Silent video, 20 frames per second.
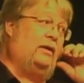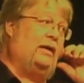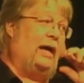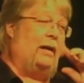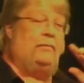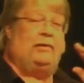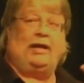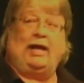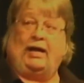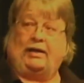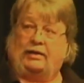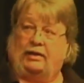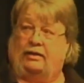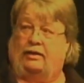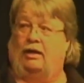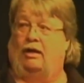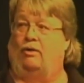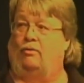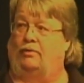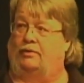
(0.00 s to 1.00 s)
I mean, I could
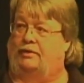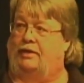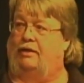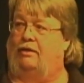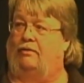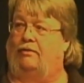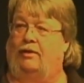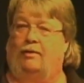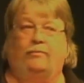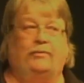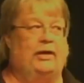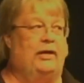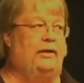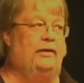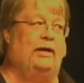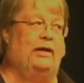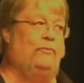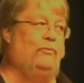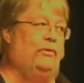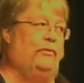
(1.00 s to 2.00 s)
go and tell them that
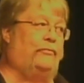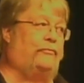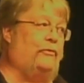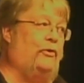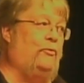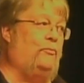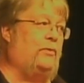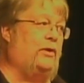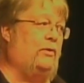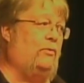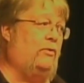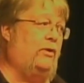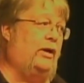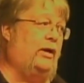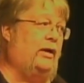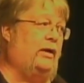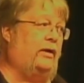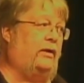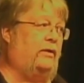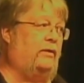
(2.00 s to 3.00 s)
and they wouldn't throw me
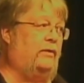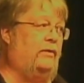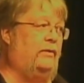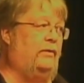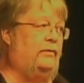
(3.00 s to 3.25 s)
away.